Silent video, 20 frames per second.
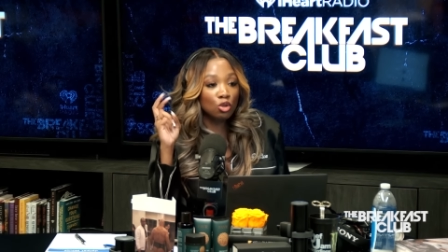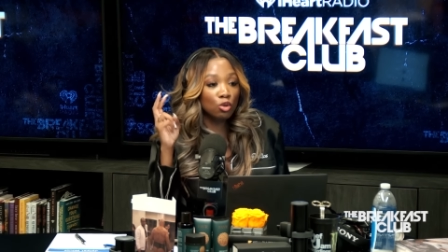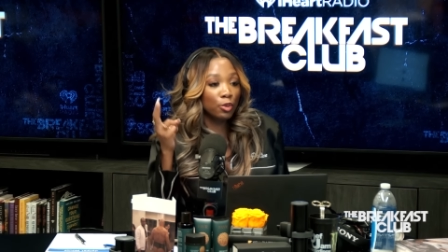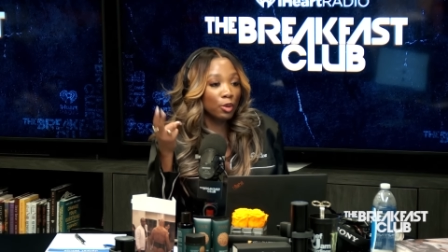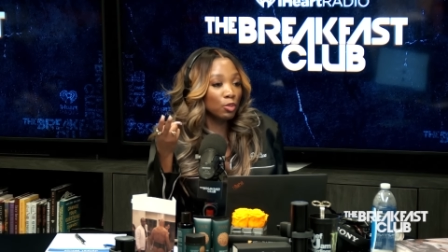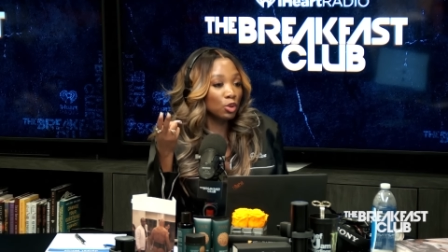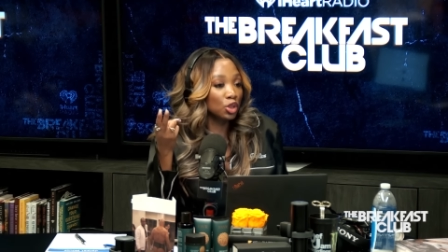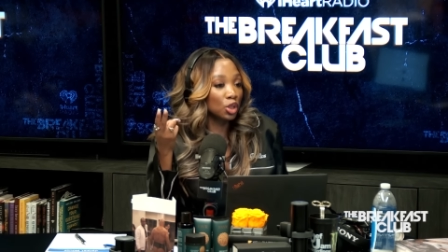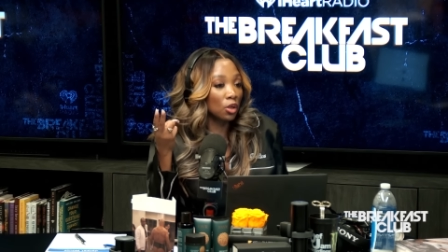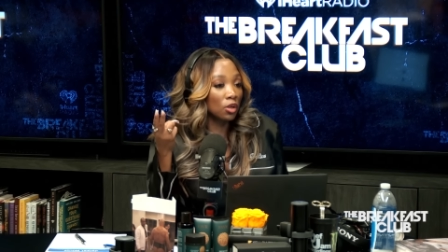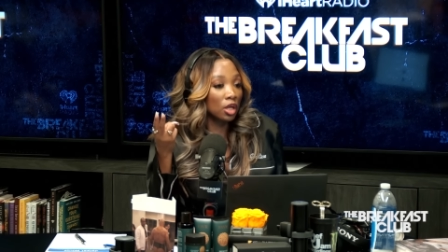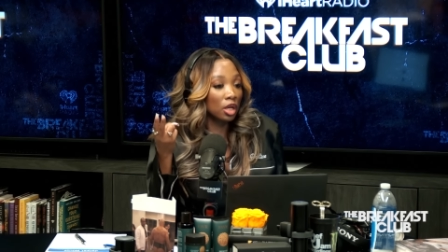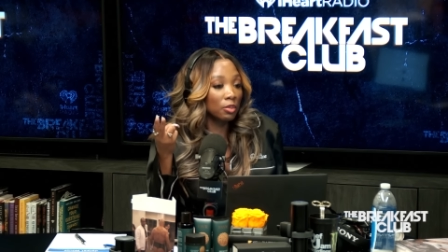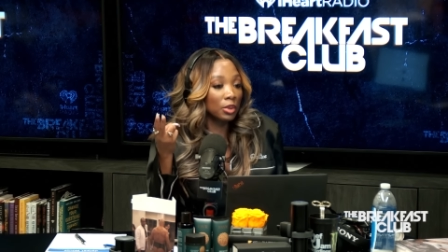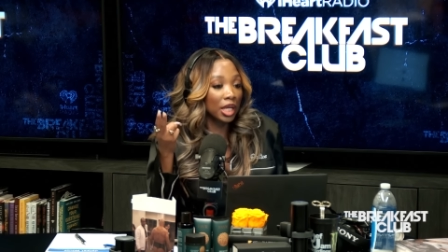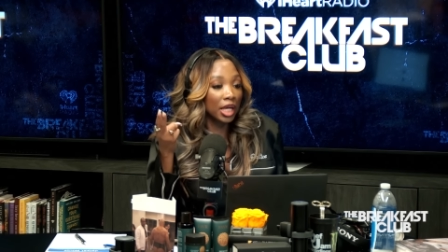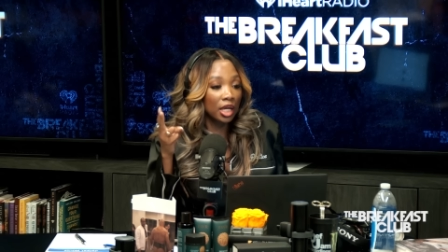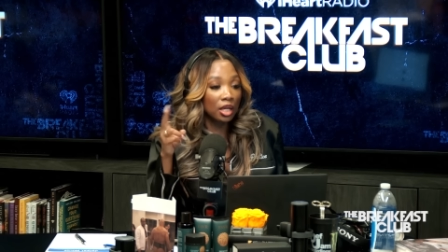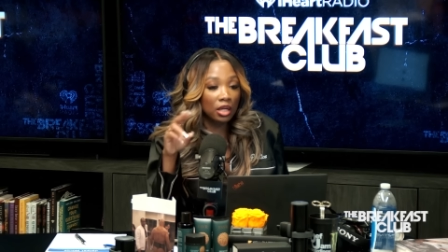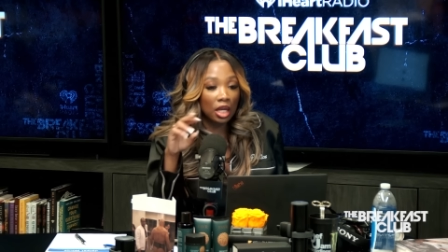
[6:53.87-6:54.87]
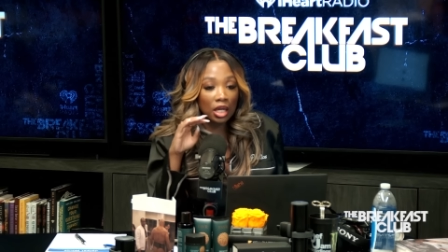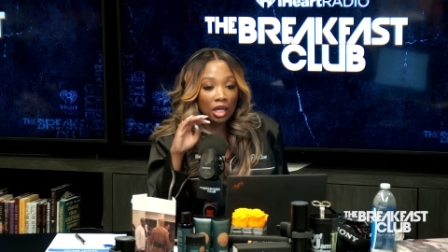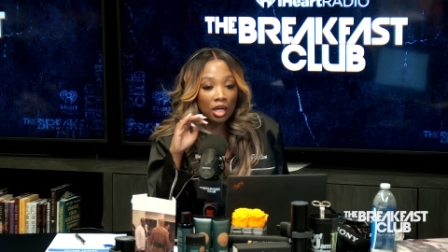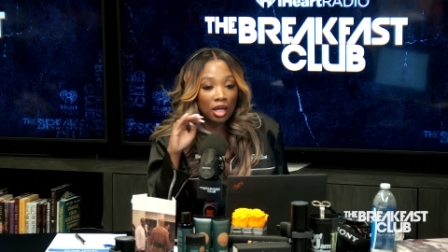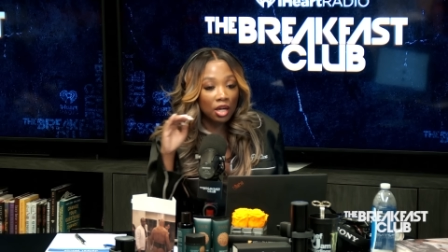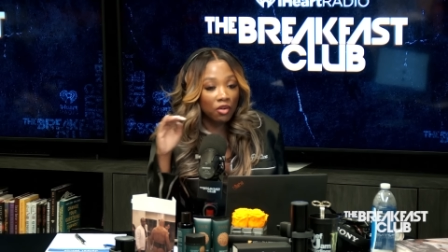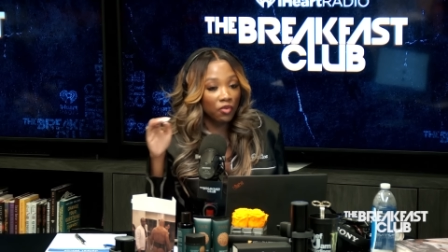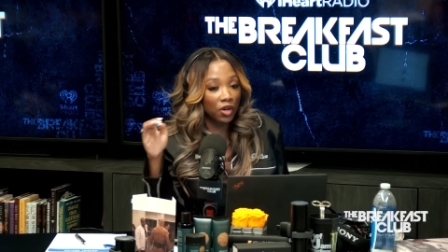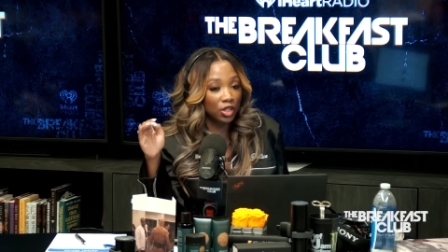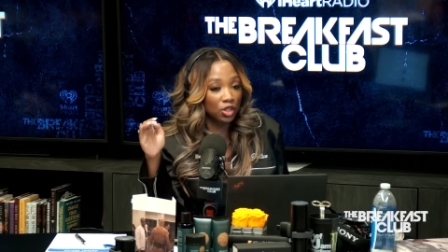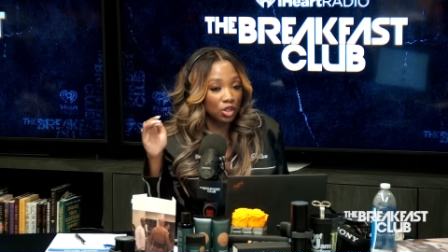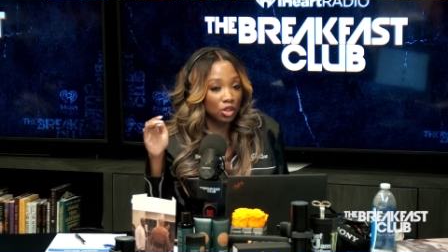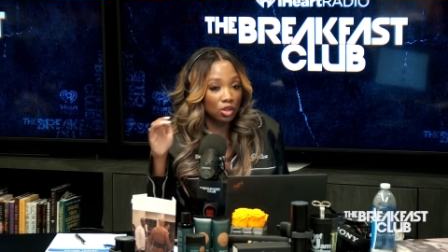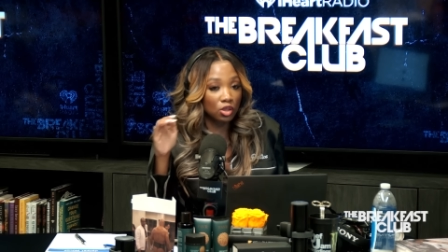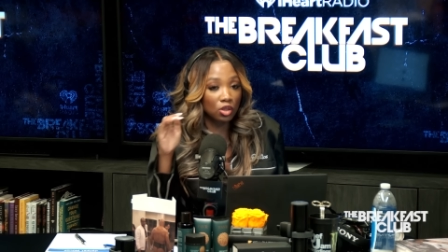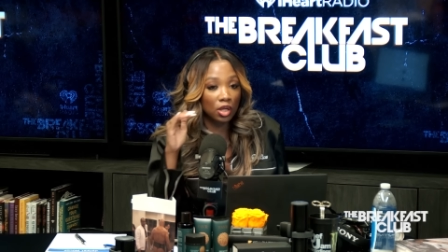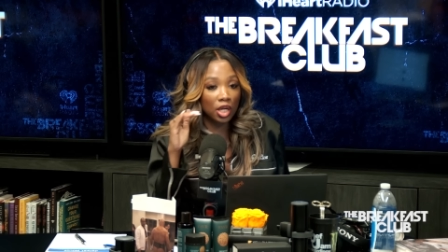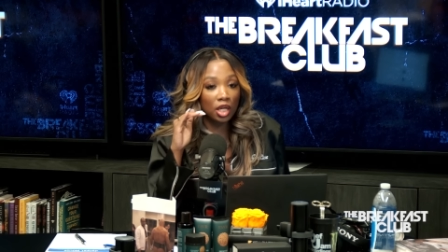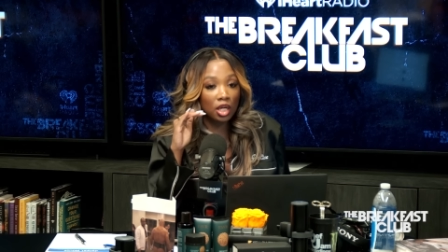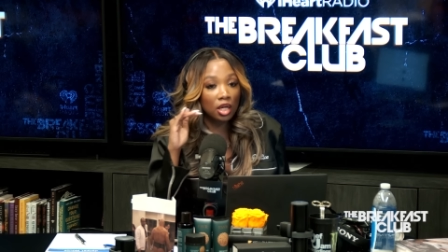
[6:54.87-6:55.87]
Two people showed up late. They couldn't
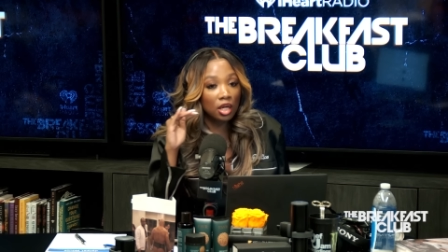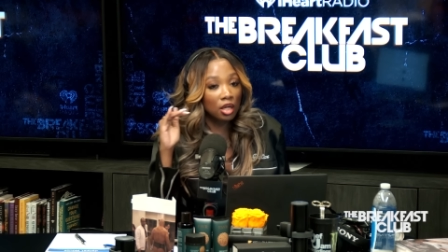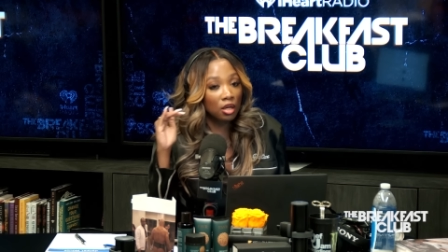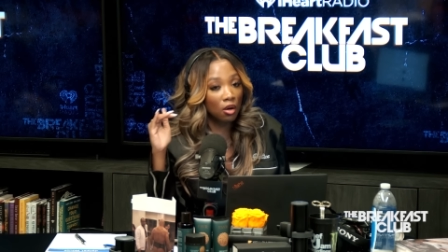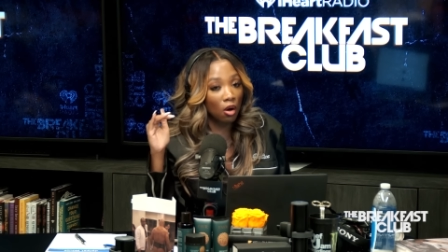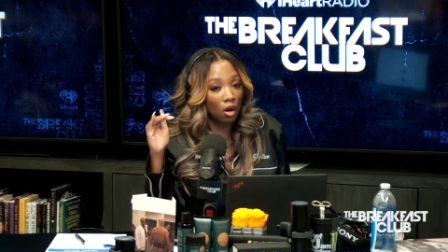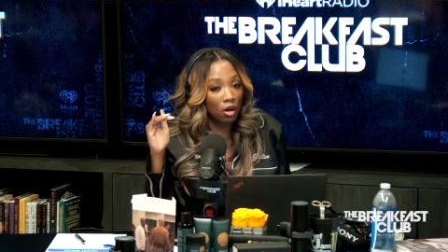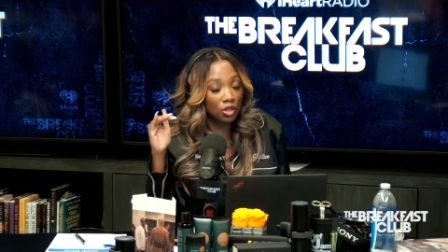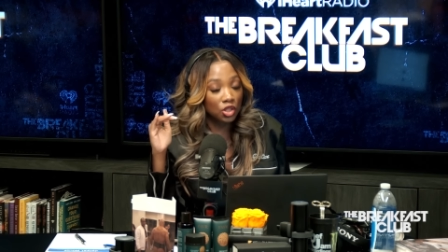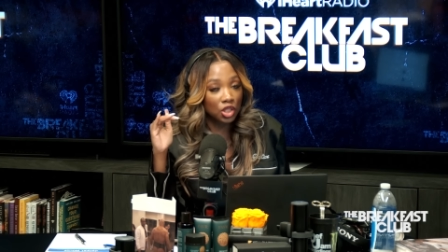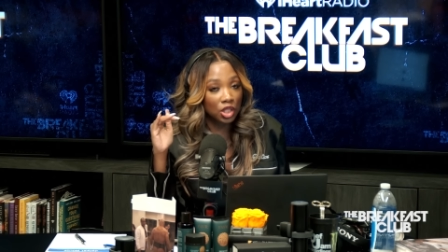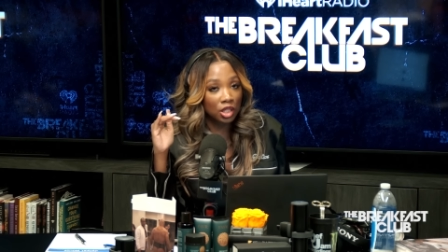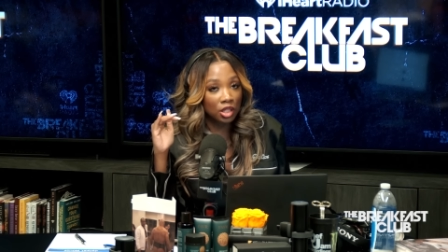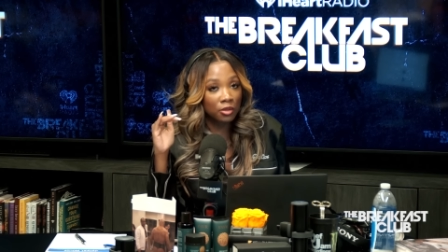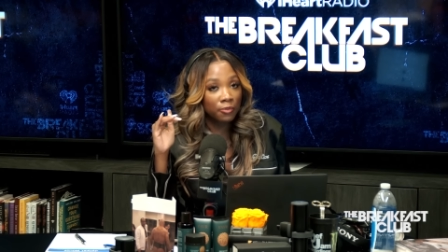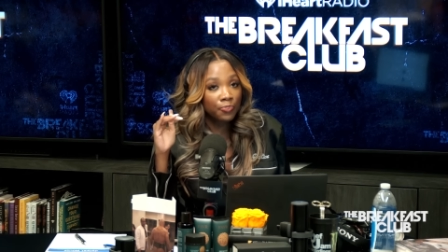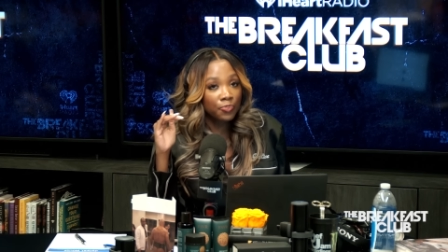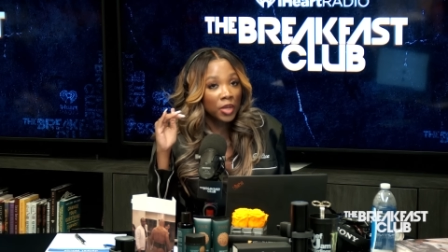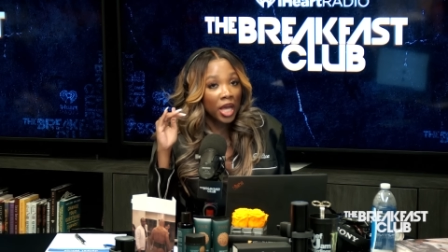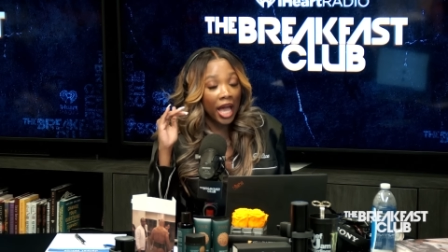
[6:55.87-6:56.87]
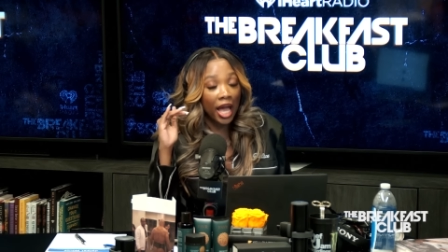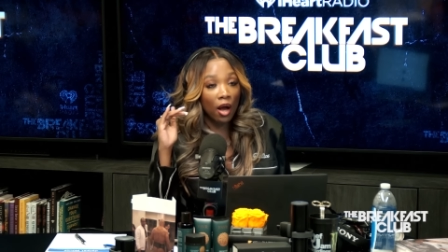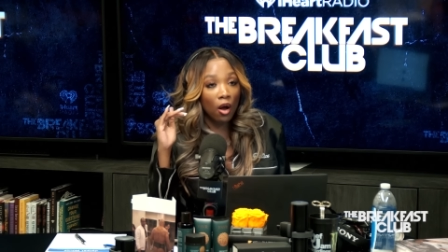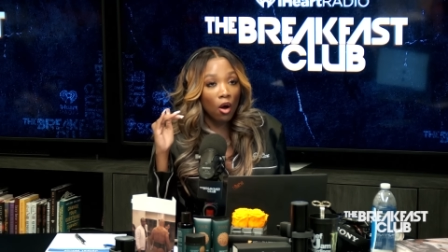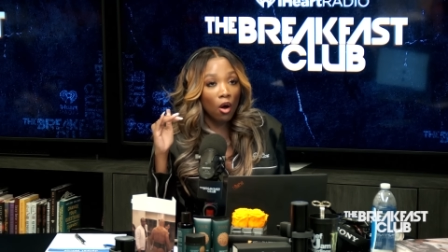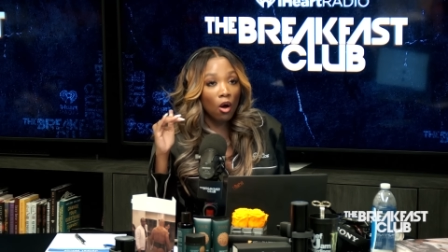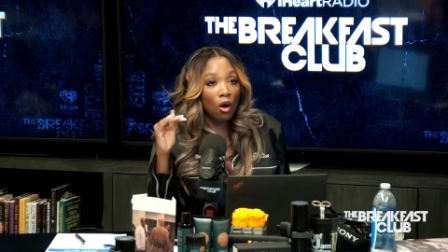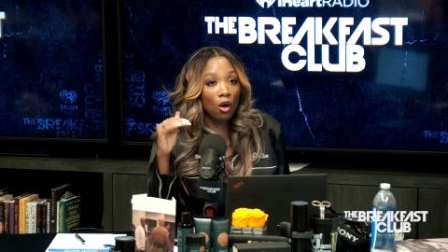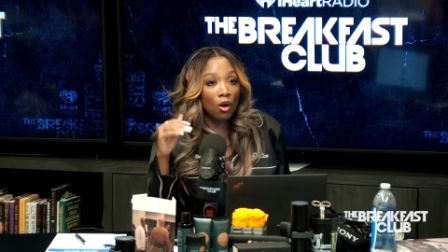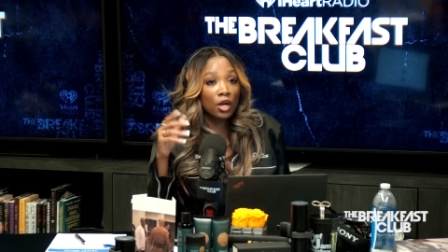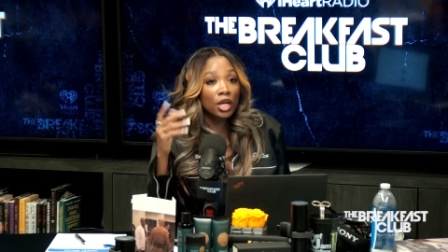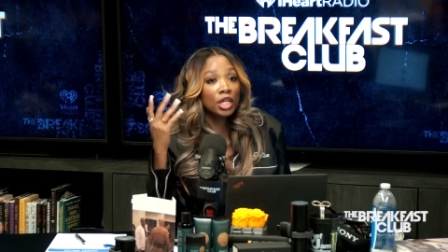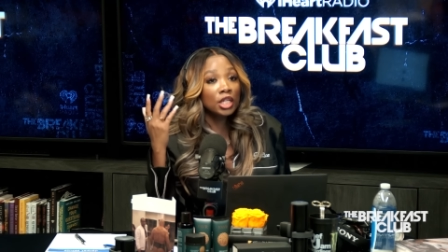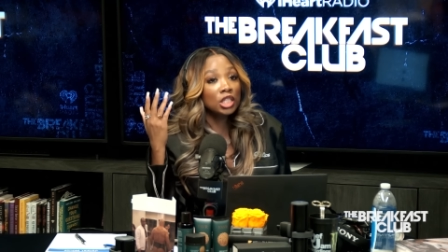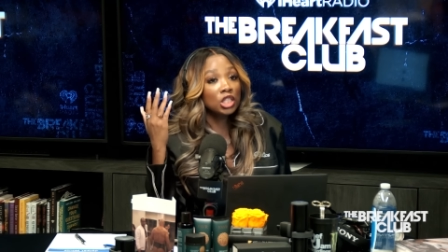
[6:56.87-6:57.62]
register, so they couldn't auction at all.